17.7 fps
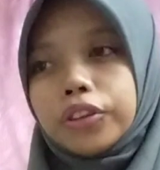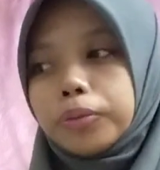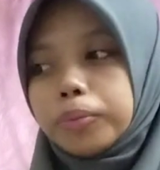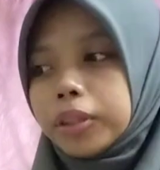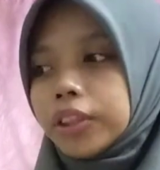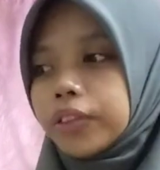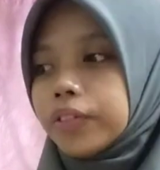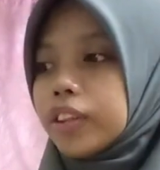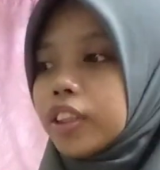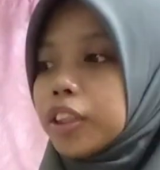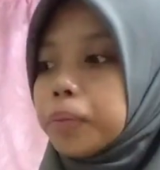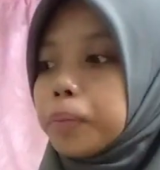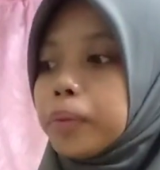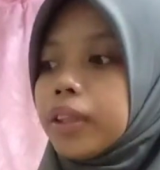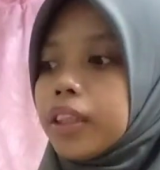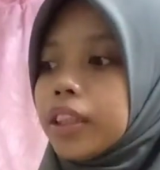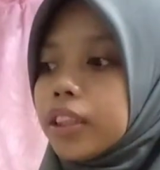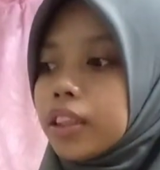you must first
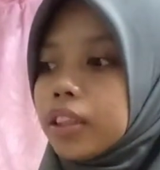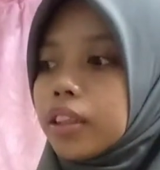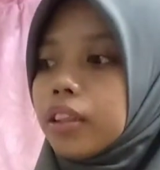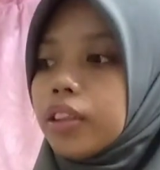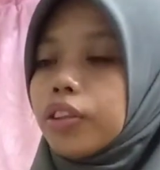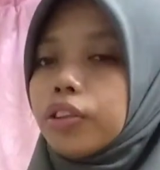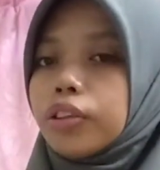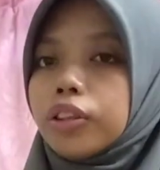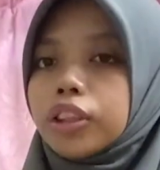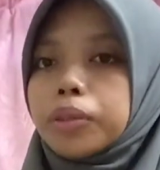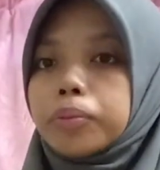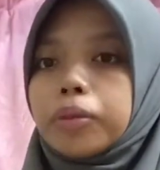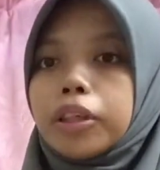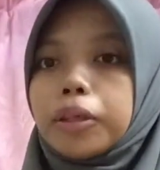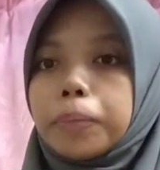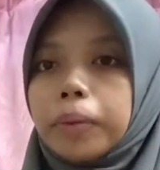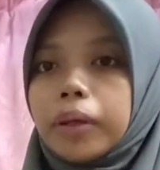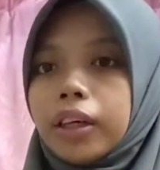place your
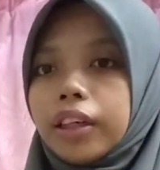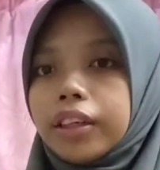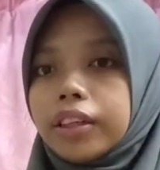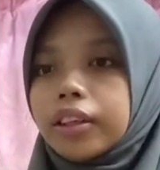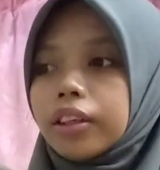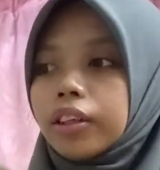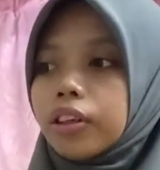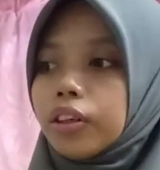small pot